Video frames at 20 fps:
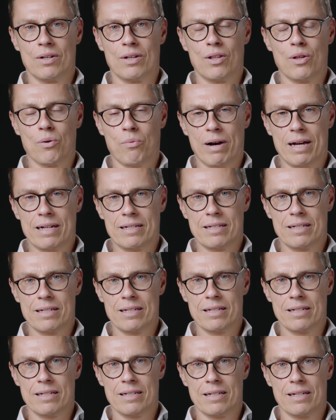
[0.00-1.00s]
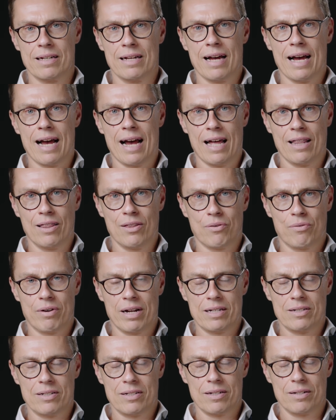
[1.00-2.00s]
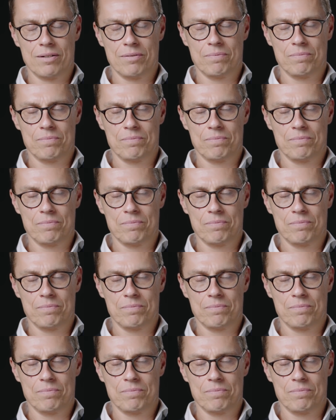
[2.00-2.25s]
the West and the rest.